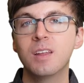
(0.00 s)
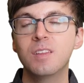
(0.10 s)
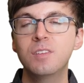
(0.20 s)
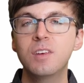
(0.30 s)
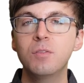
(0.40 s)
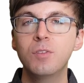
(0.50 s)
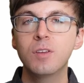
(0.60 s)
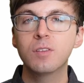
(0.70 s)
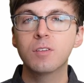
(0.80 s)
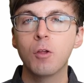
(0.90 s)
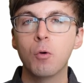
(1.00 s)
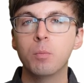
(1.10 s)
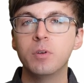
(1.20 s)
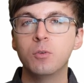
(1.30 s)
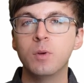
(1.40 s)
This gives the
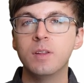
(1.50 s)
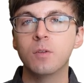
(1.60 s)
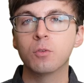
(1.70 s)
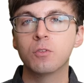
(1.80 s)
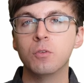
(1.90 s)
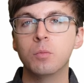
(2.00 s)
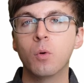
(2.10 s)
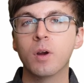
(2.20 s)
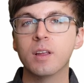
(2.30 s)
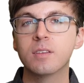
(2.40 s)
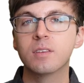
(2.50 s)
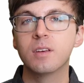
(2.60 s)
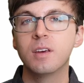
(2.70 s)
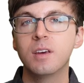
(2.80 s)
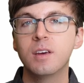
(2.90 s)
slope between those 2 points.
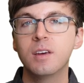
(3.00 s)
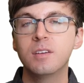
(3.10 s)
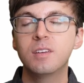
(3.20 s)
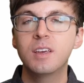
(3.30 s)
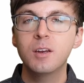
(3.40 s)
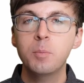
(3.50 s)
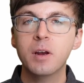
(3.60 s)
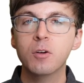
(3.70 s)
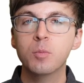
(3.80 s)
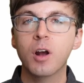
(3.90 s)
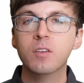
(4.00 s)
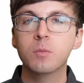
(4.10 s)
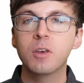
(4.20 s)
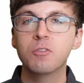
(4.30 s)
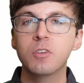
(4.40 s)
To get a better
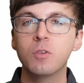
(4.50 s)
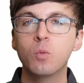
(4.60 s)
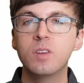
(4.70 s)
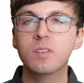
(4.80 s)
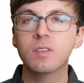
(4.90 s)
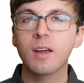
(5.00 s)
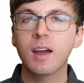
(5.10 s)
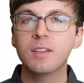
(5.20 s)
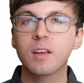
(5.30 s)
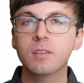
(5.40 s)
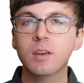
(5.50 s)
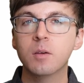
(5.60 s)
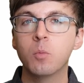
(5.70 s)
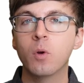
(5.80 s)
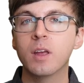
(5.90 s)
approximation, we slide that
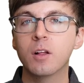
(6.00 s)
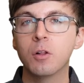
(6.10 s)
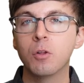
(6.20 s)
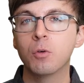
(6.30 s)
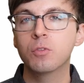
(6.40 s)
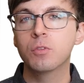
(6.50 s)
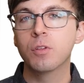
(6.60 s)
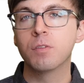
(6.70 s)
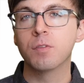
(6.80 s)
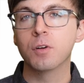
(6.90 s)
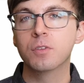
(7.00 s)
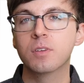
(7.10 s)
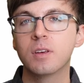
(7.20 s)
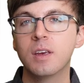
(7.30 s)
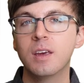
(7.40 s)
second point closer to the
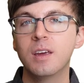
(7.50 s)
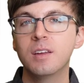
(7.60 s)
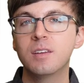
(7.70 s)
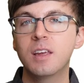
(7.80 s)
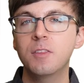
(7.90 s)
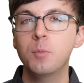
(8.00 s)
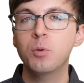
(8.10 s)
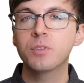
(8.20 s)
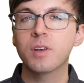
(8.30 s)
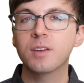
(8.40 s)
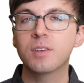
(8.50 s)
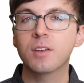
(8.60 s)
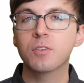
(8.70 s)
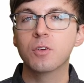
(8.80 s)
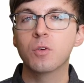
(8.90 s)
first. To get the precise
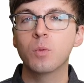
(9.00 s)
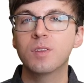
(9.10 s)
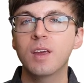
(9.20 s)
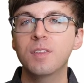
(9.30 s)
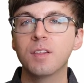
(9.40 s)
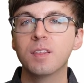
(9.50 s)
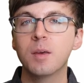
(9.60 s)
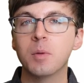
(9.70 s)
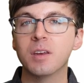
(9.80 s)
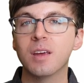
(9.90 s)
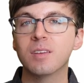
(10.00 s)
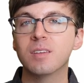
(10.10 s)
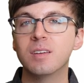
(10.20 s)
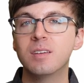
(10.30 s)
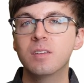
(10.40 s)
answer, we take the limit as
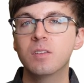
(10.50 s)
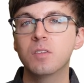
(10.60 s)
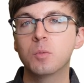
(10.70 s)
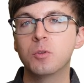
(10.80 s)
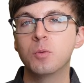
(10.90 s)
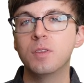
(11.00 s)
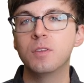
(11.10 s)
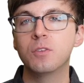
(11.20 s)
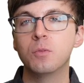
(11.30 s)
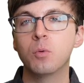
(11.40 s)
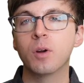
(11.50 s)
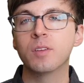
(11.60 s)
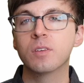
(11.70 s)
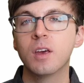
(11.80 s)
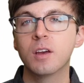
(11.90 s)
the distance between these 2
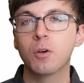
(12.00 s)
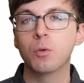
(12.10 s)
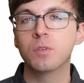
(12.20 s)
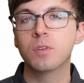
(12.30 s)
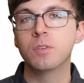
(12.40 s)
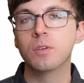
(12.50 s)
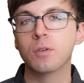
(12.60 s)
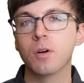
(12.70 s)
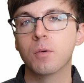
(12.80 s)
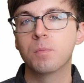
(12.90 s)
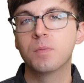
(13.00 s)
points goes to 0.